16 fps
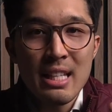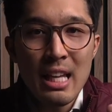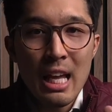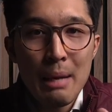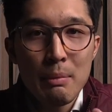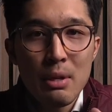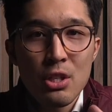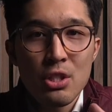
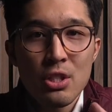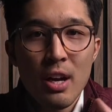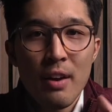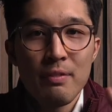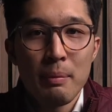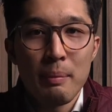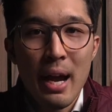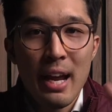image
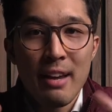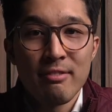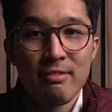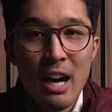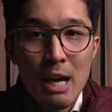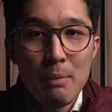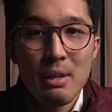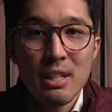of my
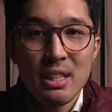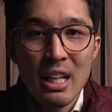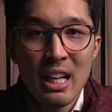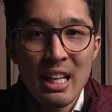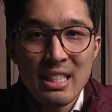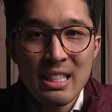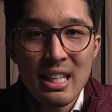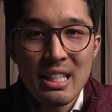environment
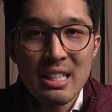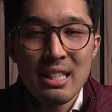hits